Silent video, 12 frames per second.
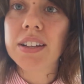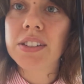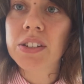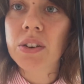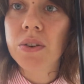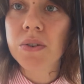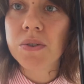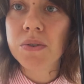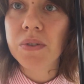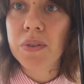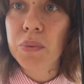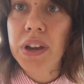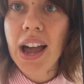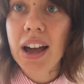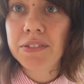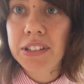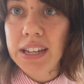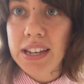so we
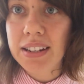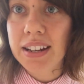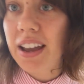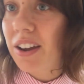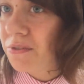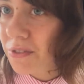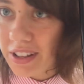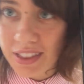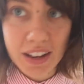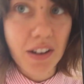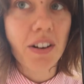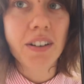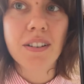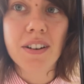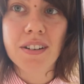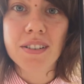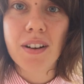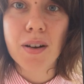have to eat everything on
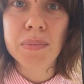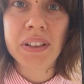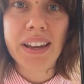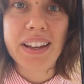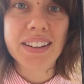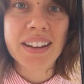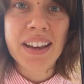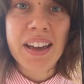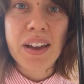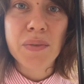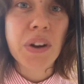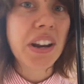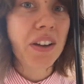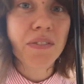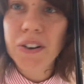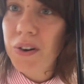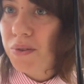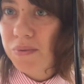our plate. We
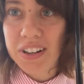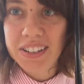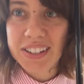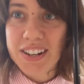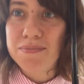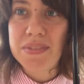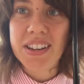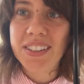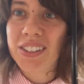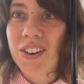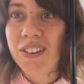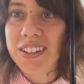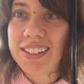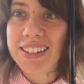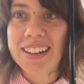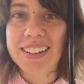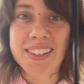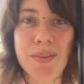never know what it's going to be. It's always like a